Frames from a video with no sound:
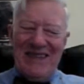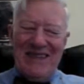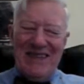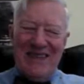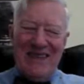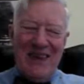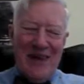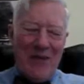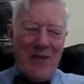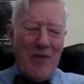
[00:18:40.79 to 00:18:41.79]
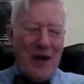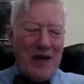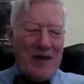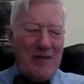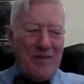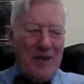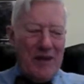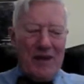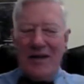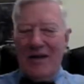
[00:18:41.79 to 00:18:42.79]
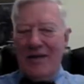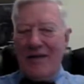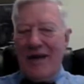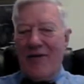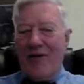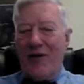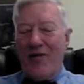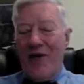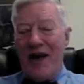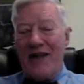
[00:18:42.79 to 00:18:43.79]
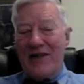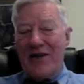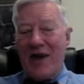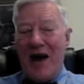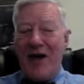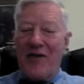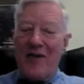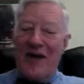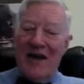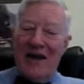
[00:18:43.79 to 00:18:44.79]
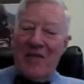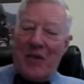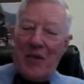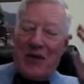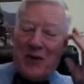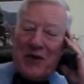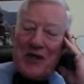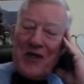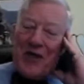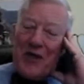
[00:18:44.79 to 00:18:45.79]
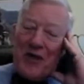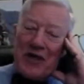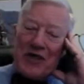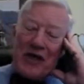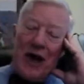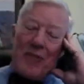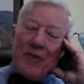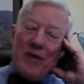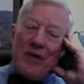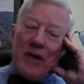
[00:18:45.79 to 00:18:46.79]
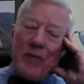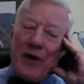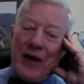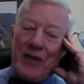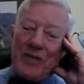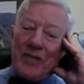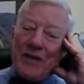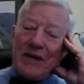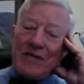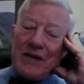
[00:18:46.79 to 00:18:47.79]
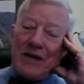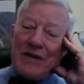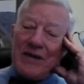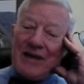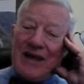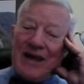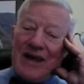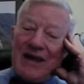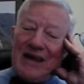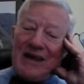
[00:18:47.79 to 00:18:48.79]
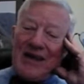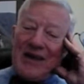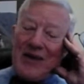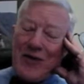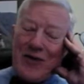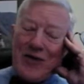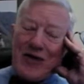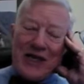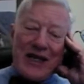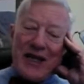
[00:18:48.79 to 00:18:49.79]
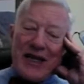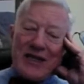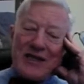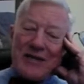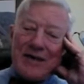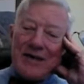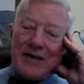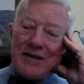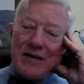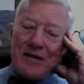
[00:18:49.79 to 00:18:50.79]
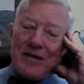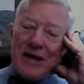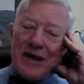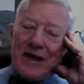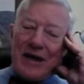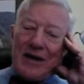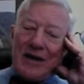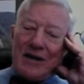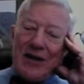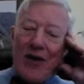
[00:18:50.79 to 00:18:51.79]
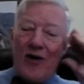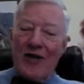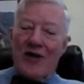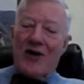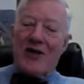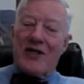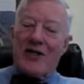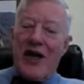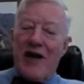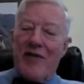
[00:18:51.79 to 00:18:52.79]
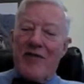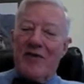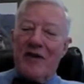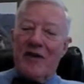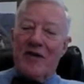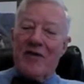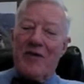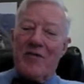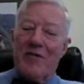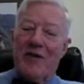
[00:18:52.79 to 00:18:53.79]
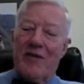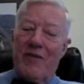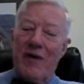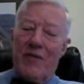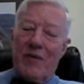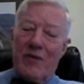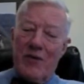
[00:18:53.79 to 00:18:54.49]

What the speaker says: they're never willing to take full advantage of the kind of resource that the university operated. Here, there's a university that has this large staff of people who